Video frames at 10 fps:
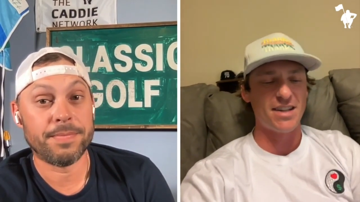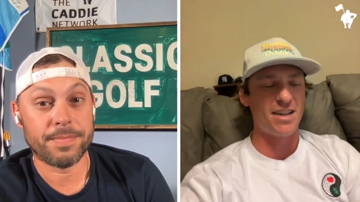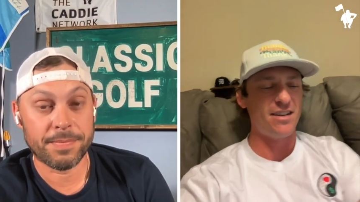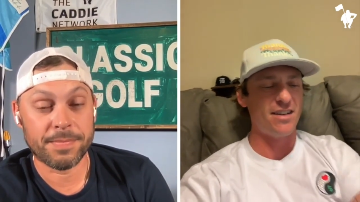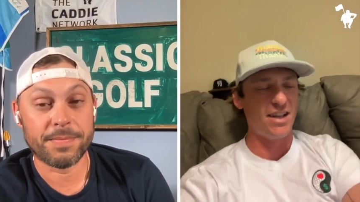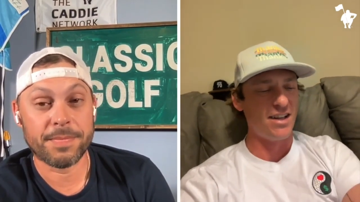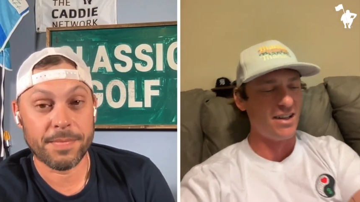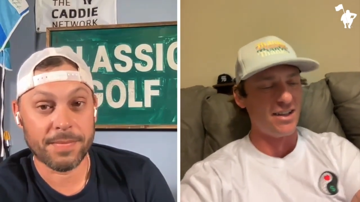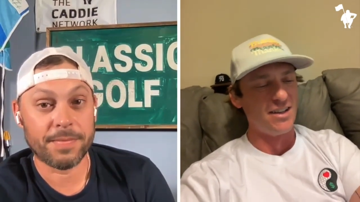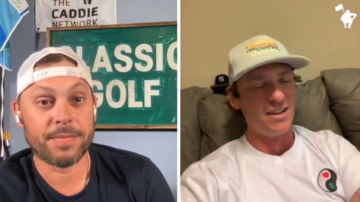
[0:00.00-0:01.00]
Speaker 1: like okay
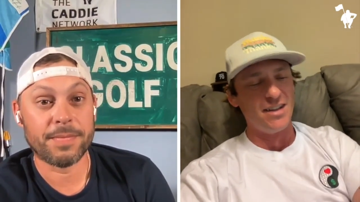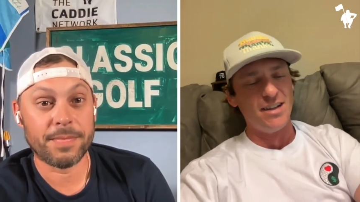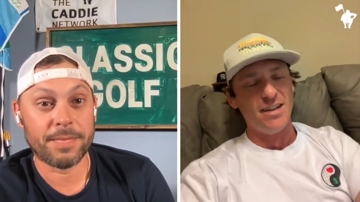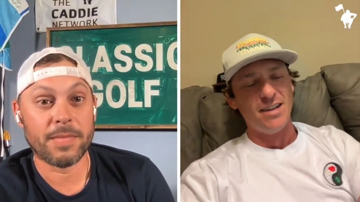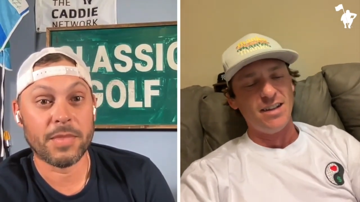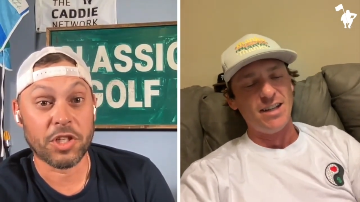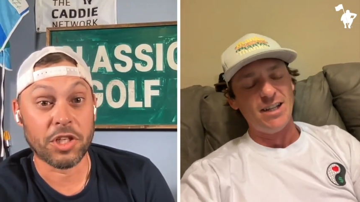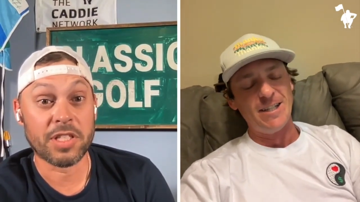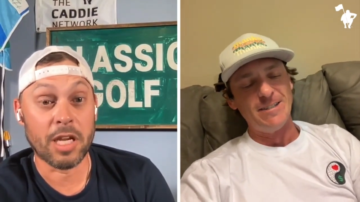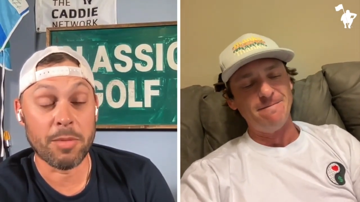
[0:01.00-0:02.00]
it's a good
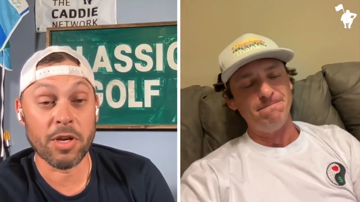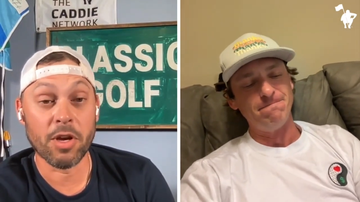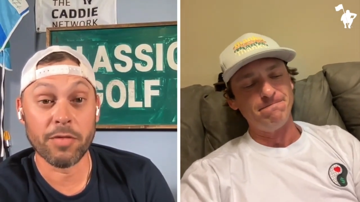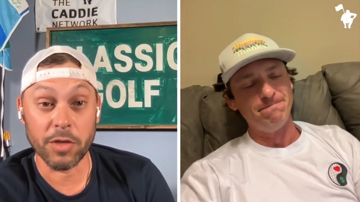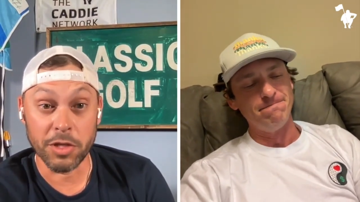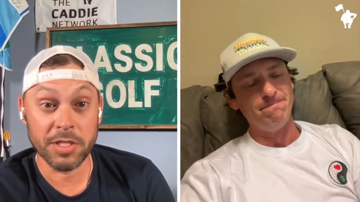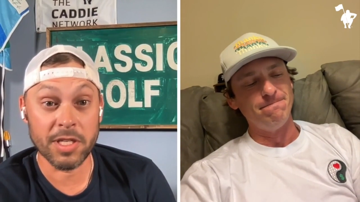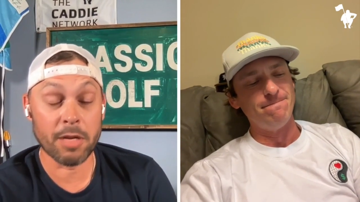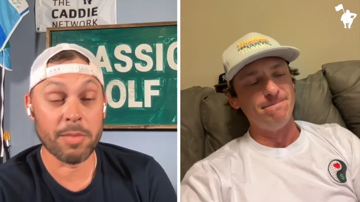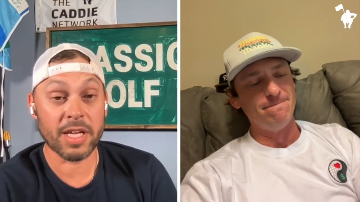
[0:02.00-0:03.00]
time uh, to be a golfer. Good time
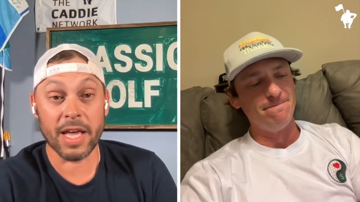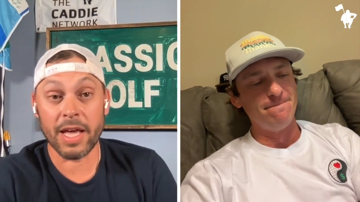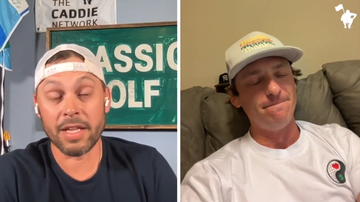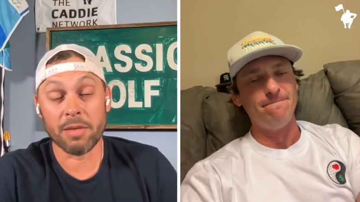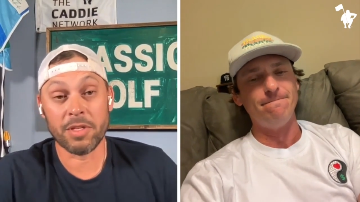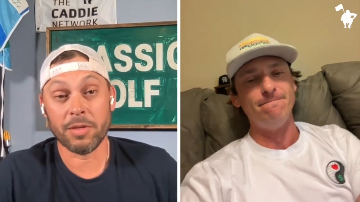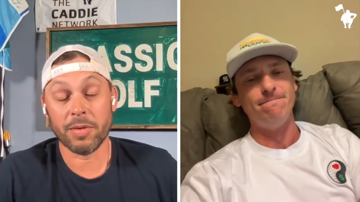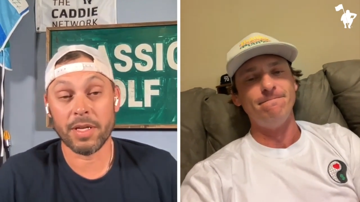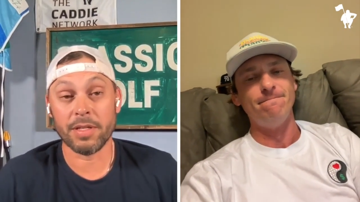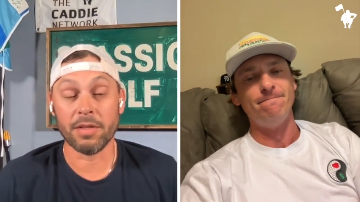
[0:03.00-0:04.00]
to be a caddy. I mean, you're
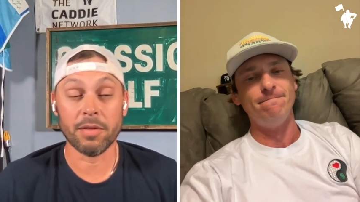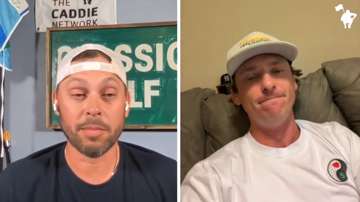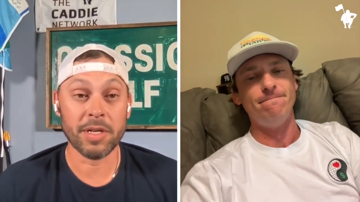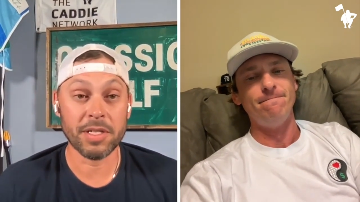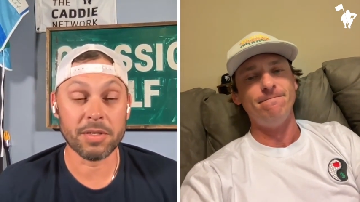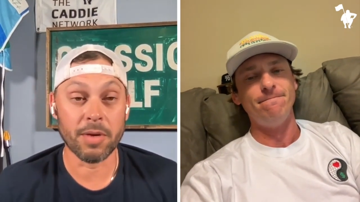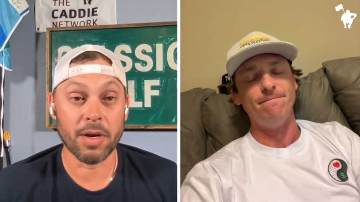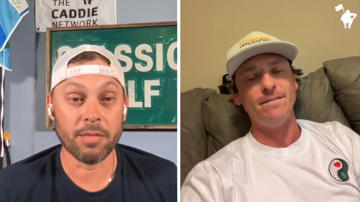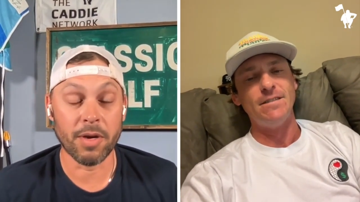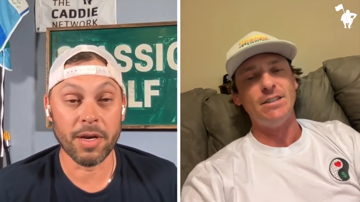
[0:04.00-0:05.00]
right. You know, the money's
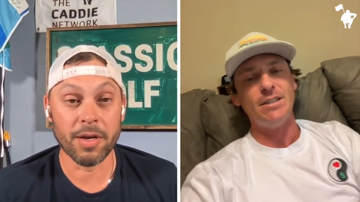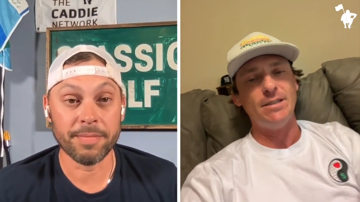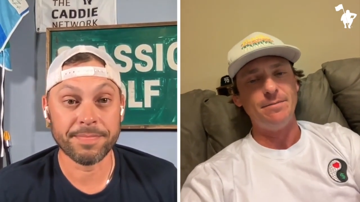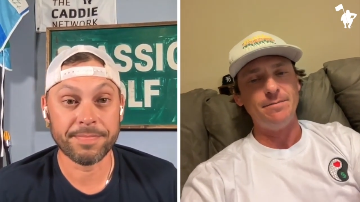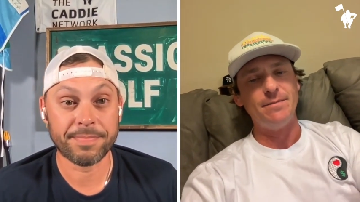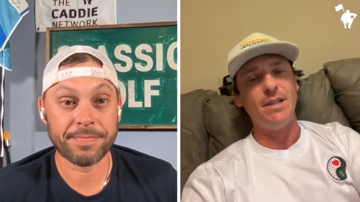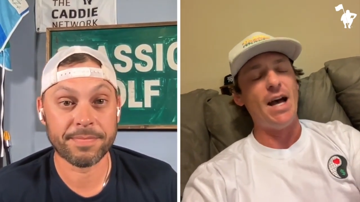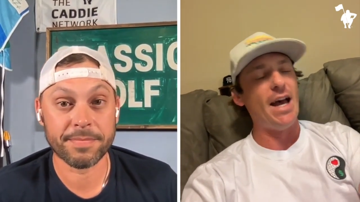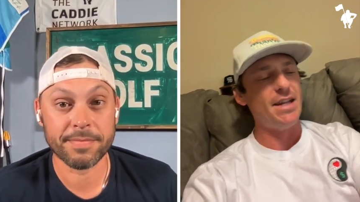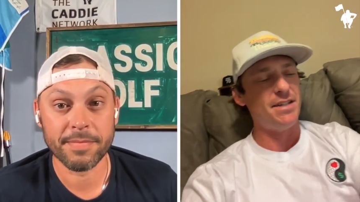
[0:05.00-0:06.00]
around right now. Yeah,
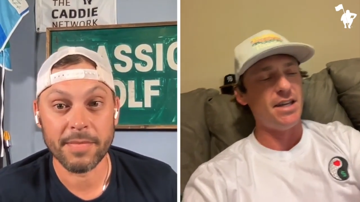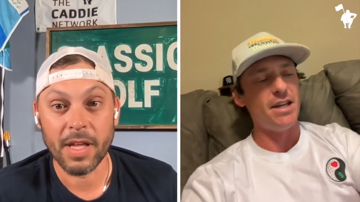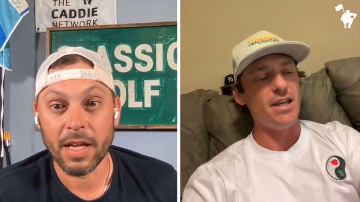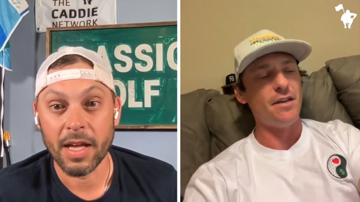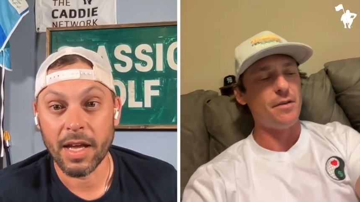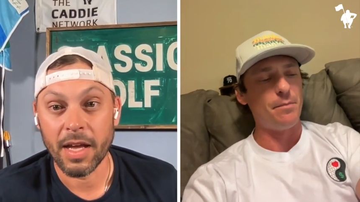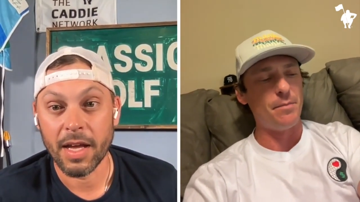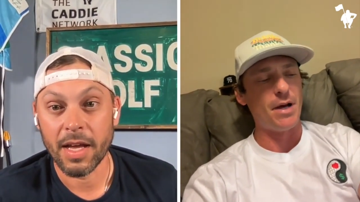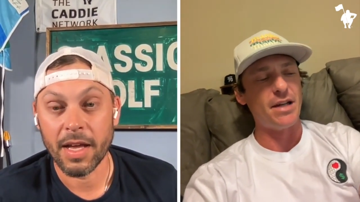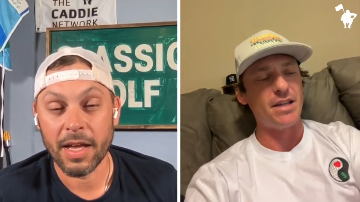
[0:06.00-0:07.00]
Speaker 2: yeah, I had Denny on the
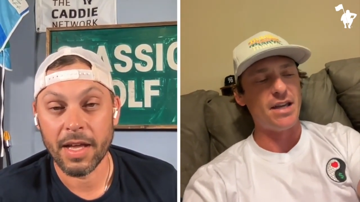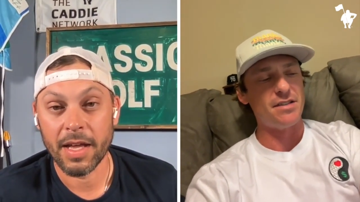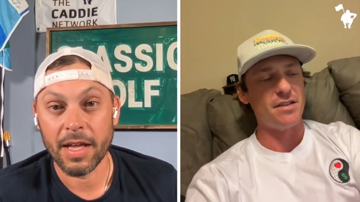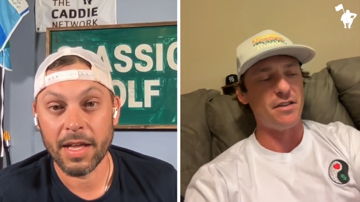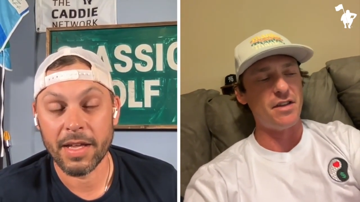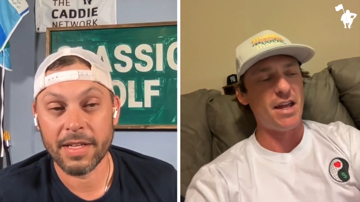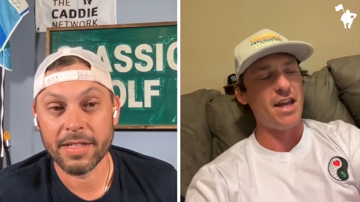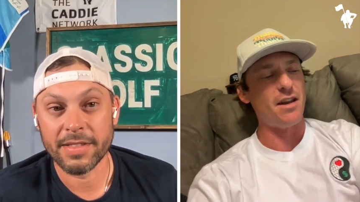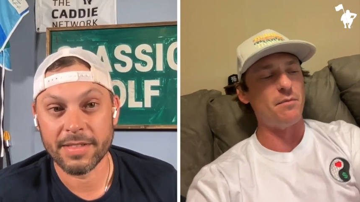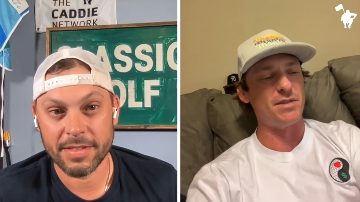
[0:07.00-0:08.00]
podcast the other
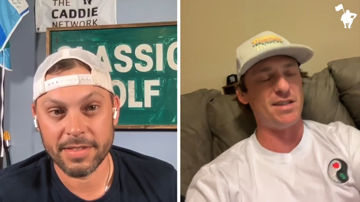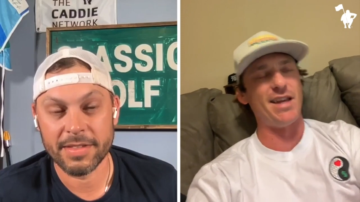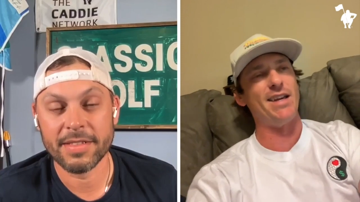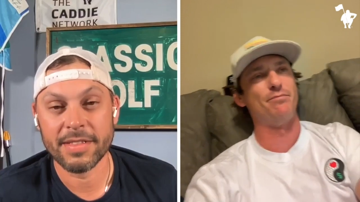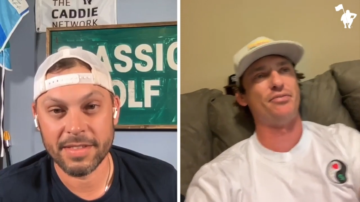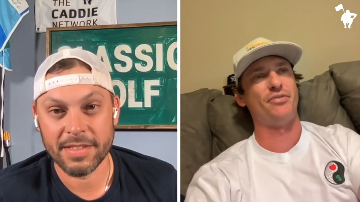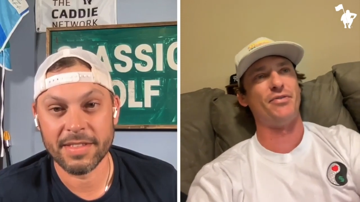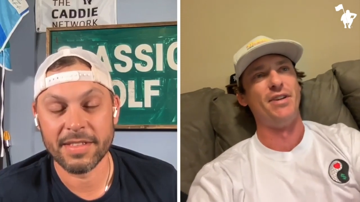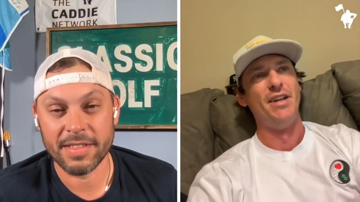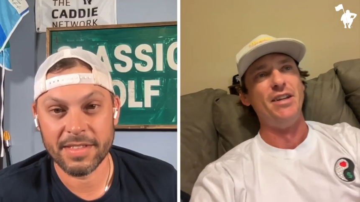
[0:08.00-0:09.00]
day, and I'm just like,
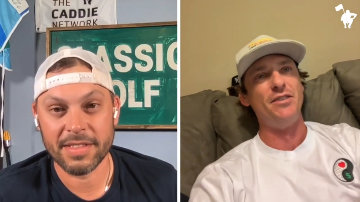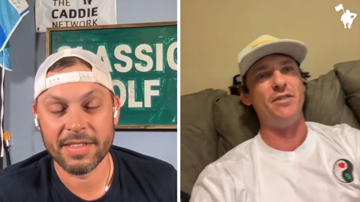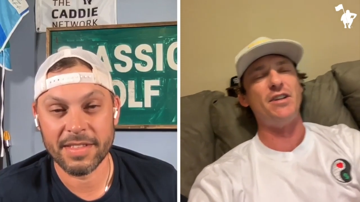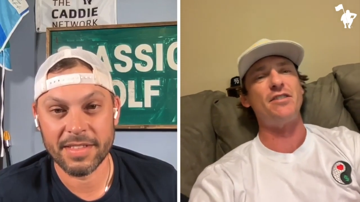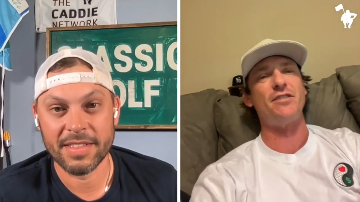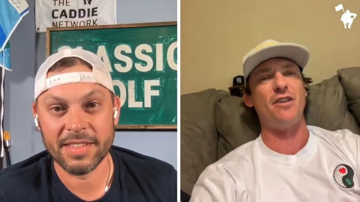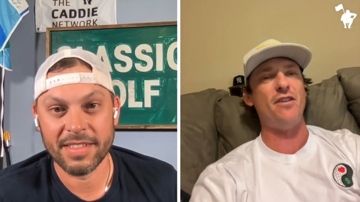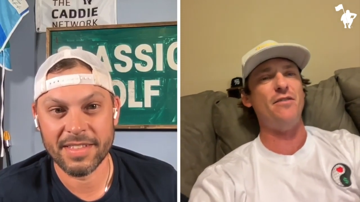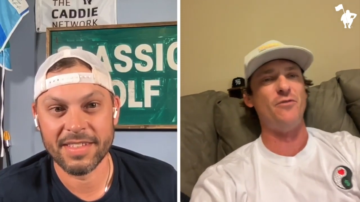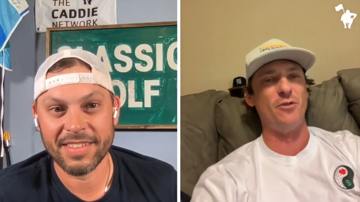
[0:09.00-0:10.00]
"You finished
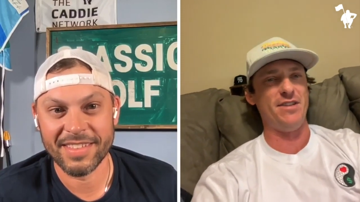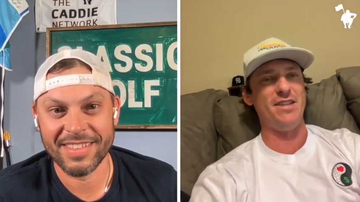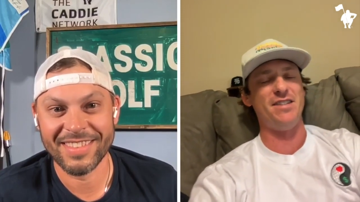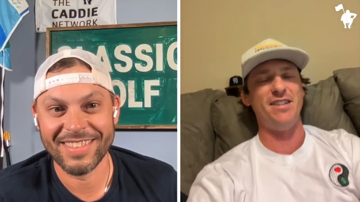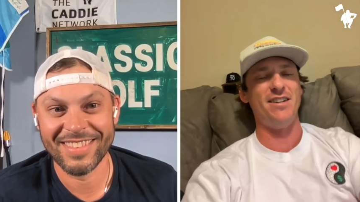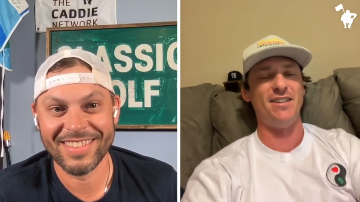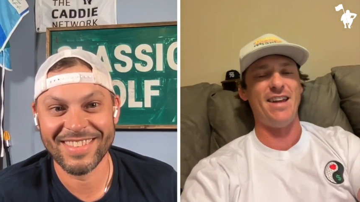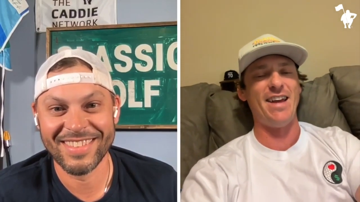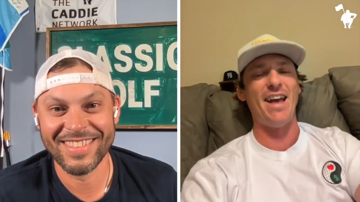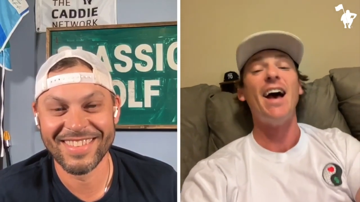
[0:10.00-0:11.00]
34th this year.
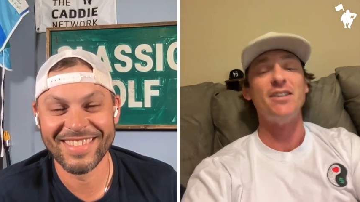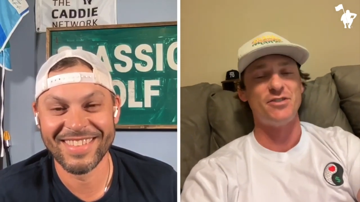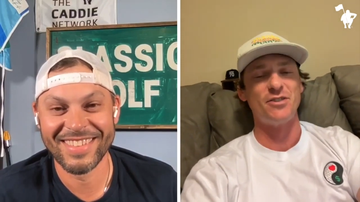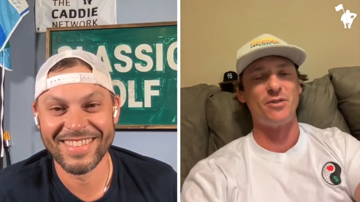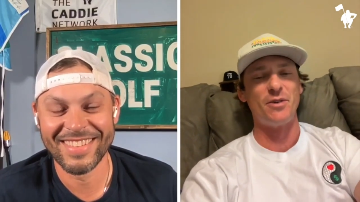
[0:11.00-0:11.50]
Like, how's your